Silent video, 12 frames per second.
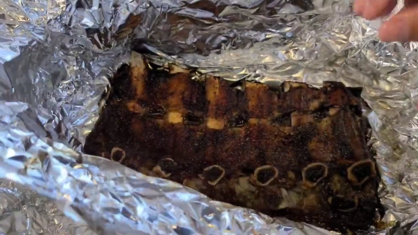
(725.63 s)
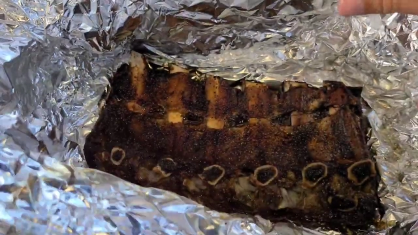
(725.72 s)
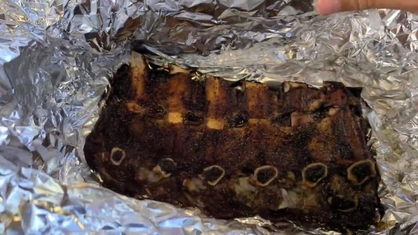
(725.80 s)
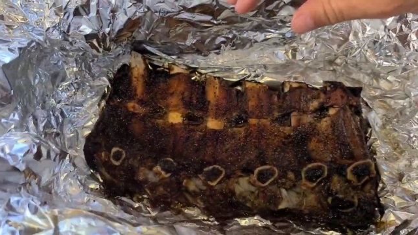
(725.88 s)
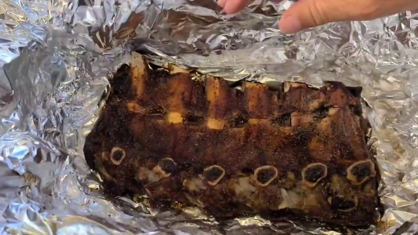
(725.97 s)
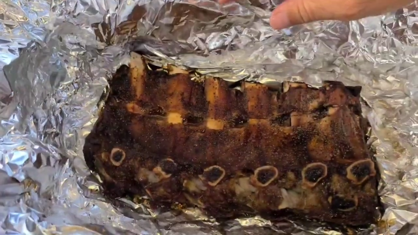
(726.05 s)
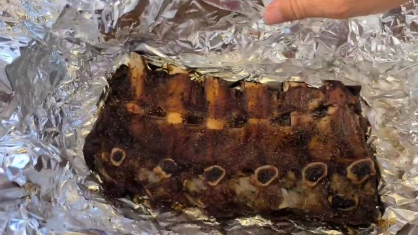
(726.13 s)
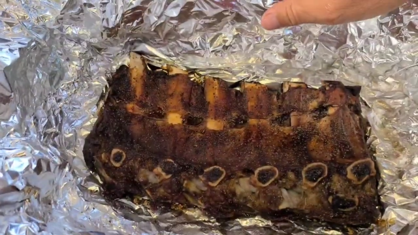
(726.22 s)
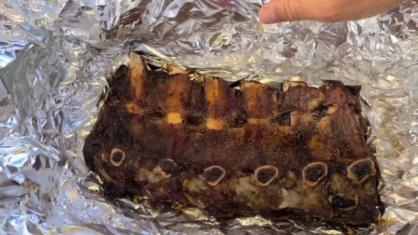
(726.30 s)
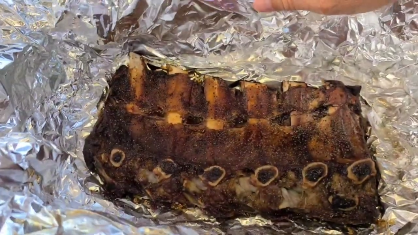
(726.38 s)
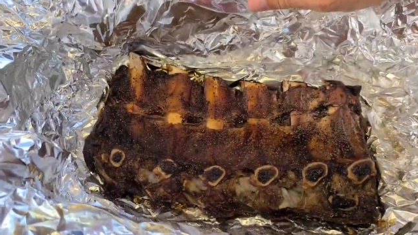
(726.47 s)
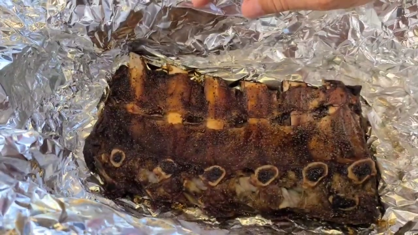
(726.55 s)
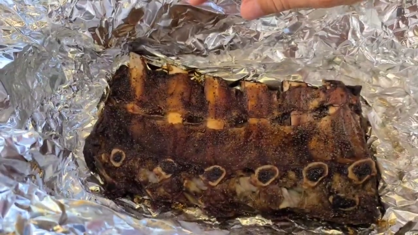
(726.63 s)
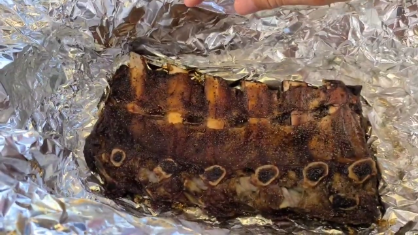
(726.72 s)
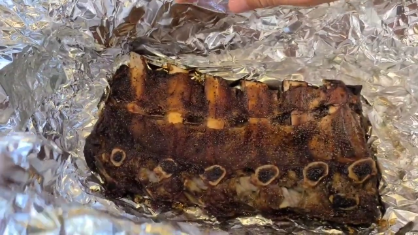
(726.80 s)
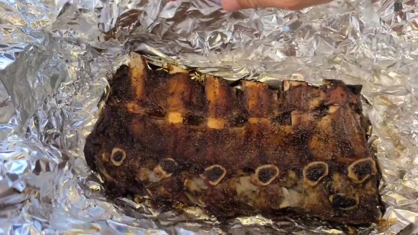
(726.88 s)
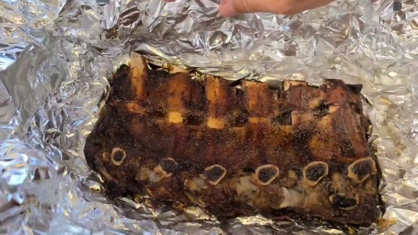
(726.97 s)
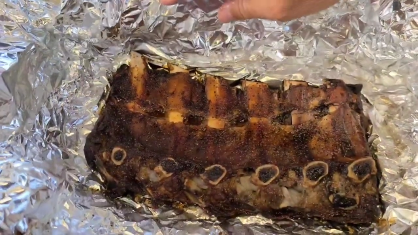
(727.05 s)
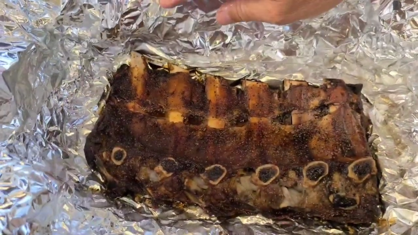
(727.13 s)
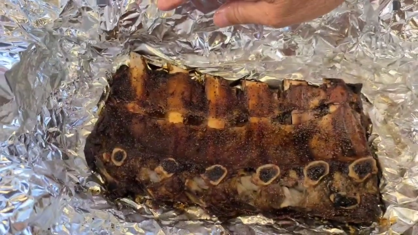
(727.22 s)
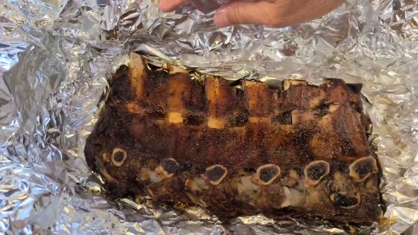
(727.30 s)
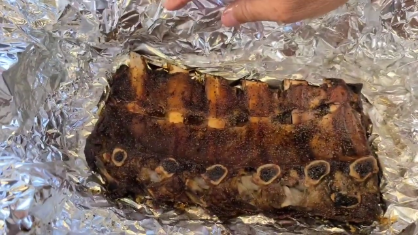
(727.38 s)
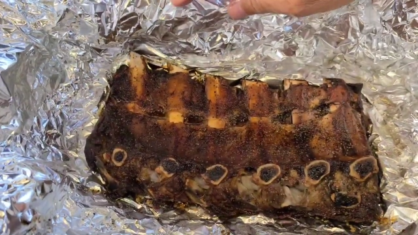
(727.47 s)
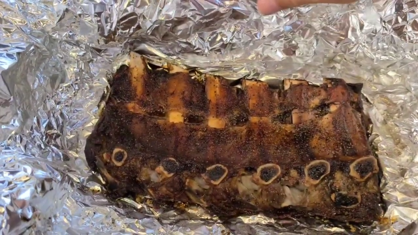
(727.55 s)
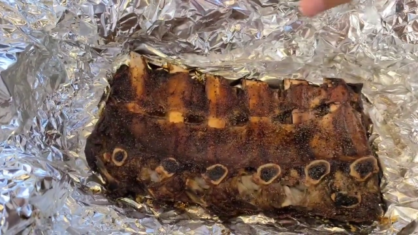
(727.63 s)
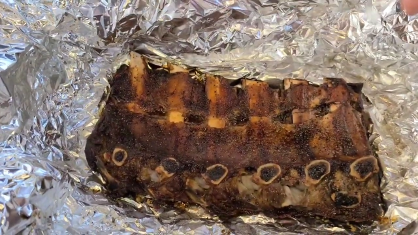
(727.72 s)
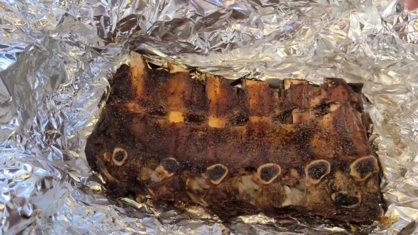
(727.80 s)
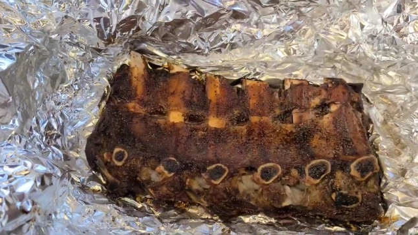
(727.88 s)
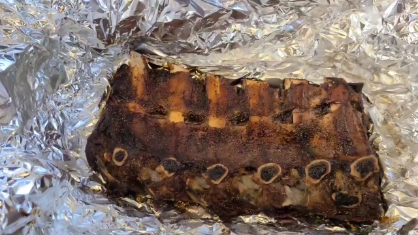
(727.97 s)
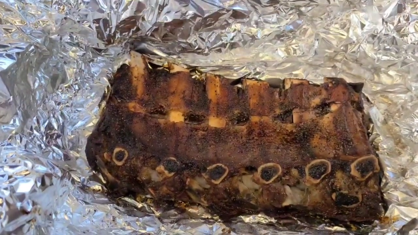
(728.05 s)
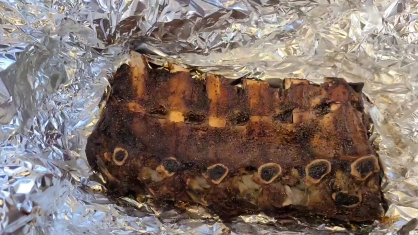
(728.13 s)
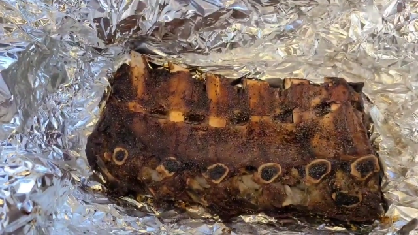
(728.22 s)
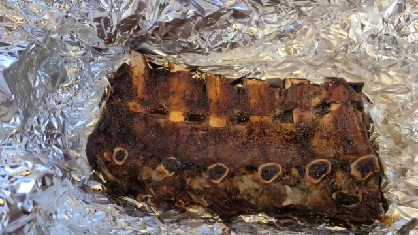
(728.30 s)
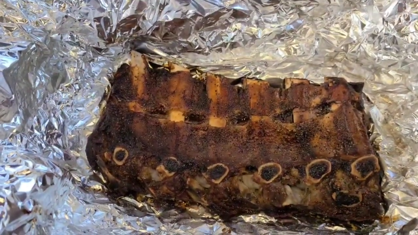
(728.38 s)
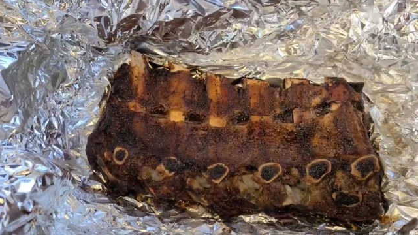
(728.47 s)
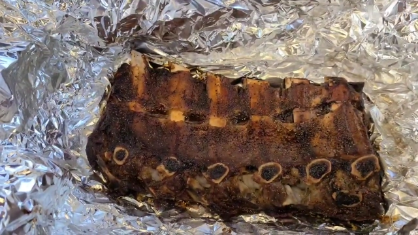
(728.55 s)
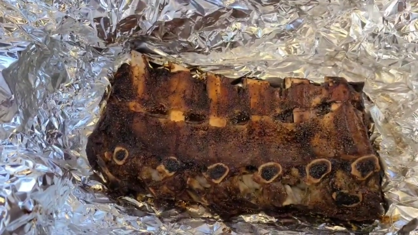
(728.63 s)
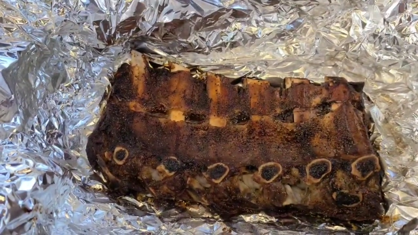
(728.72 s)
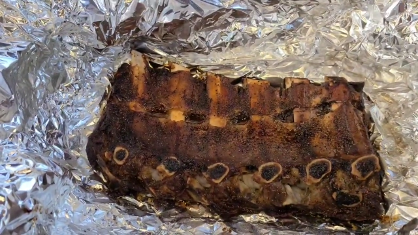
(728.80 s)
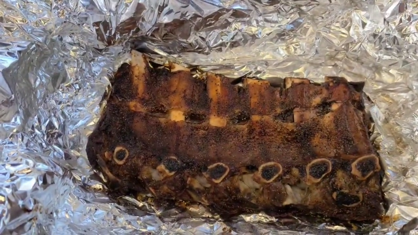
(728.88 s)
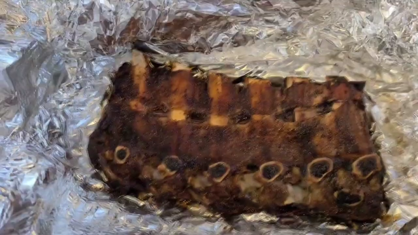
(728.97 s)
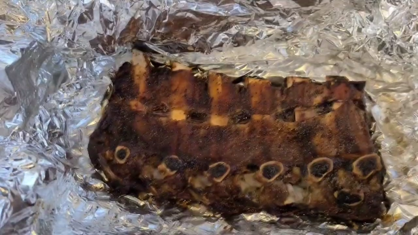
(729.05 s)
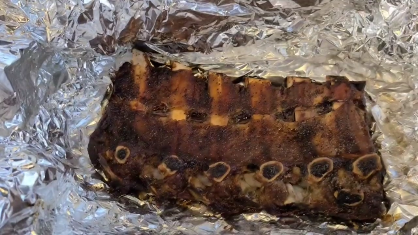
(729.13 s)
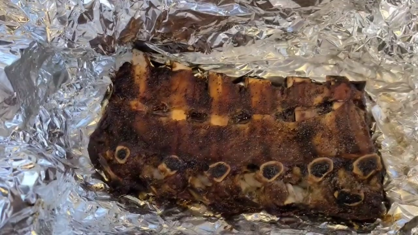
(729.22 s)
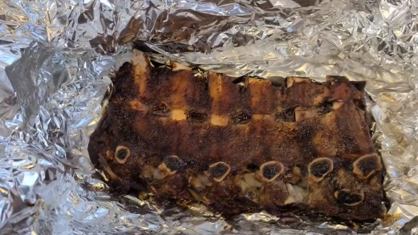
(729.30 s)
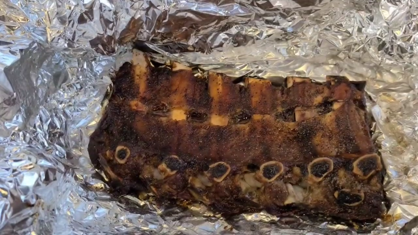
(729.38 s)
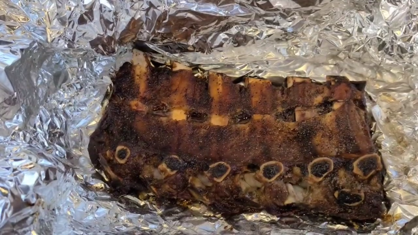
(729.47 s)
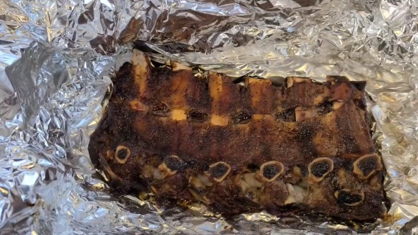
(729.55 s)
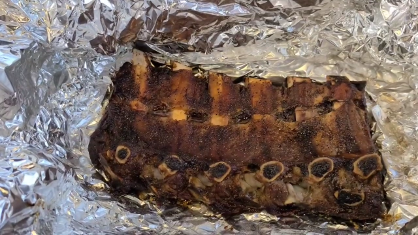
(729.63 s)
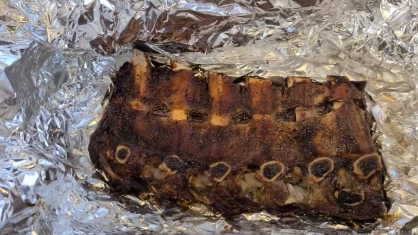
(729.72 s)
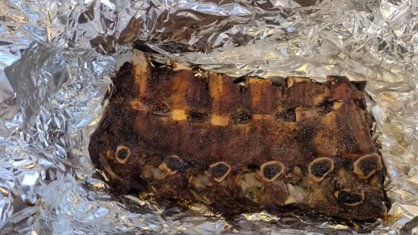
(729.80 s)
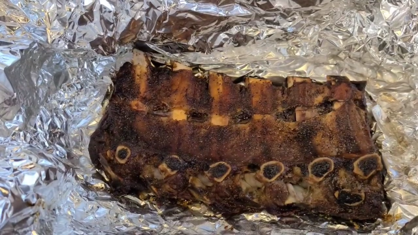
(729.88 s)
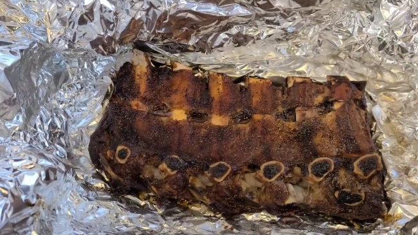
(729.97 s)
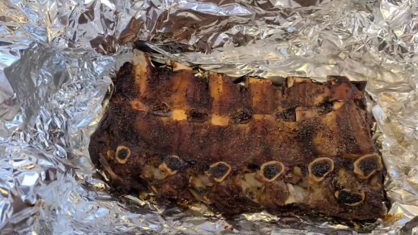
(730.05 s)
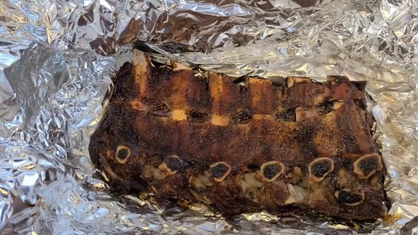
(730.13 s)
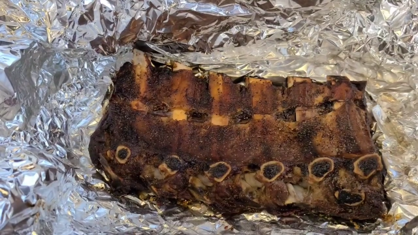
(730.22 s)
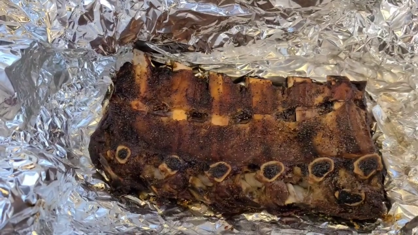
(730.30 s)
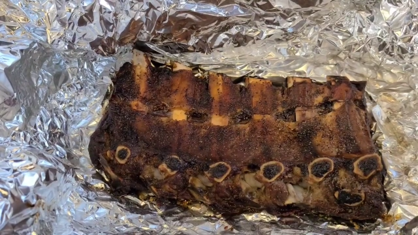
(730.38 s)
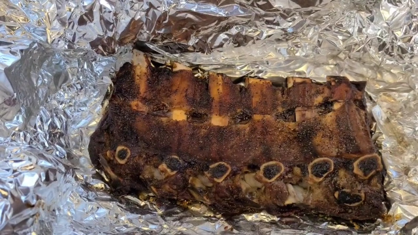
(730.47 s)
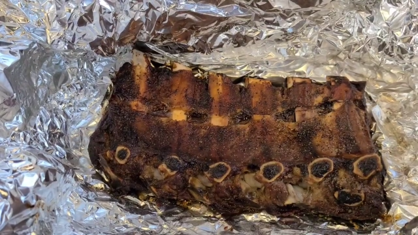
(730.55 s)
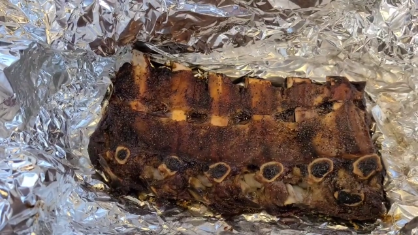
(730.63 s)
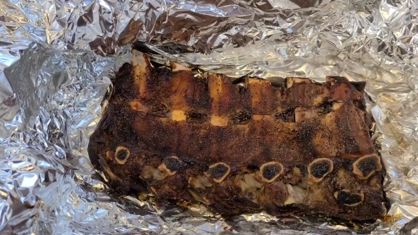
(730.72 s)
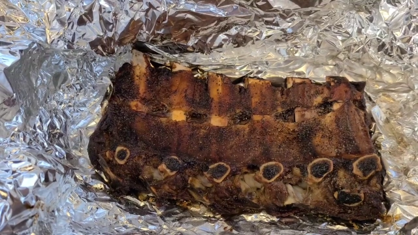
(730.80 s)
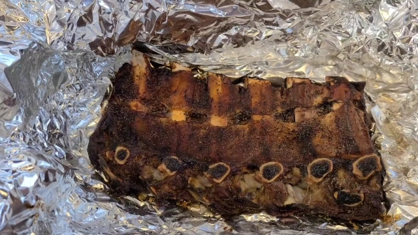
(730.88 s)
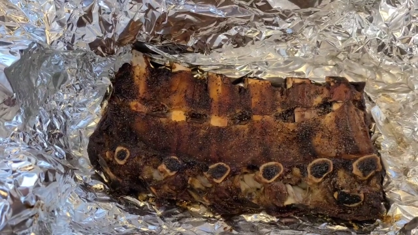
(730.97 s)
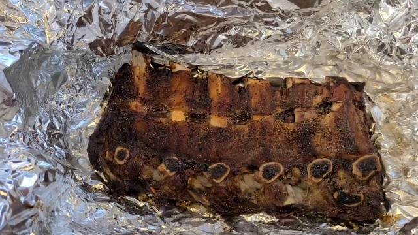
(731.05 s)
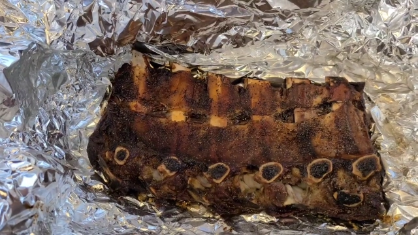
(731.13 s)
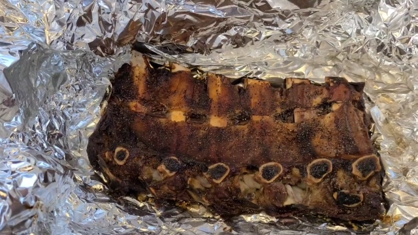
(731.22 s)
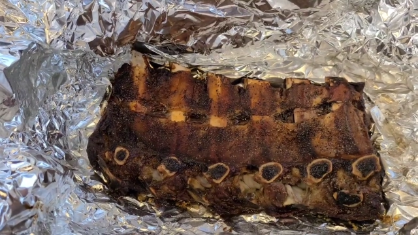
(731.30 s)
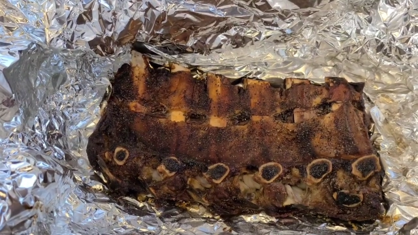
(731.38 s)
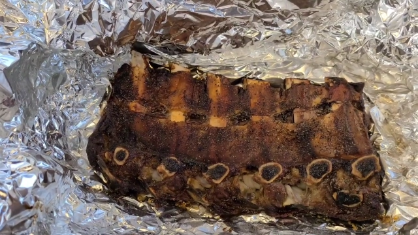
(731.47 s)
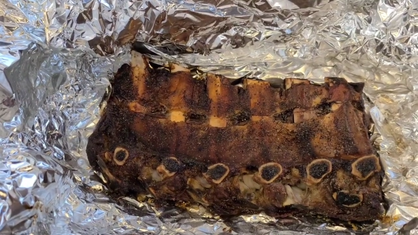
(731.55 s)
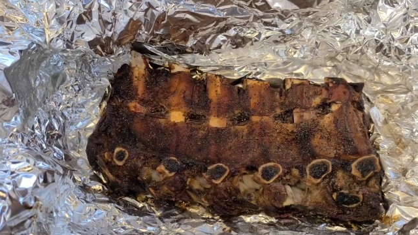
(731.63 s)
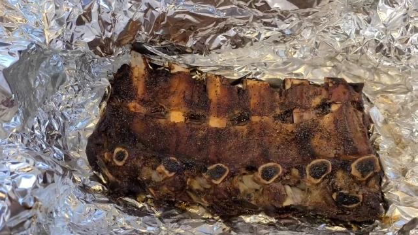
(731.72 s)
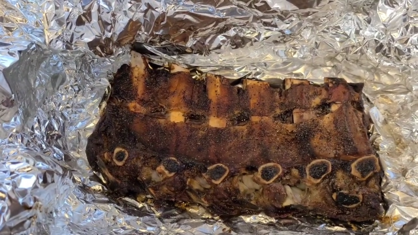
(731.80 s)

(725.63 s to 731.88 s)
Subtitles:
[unreadable: no face in view]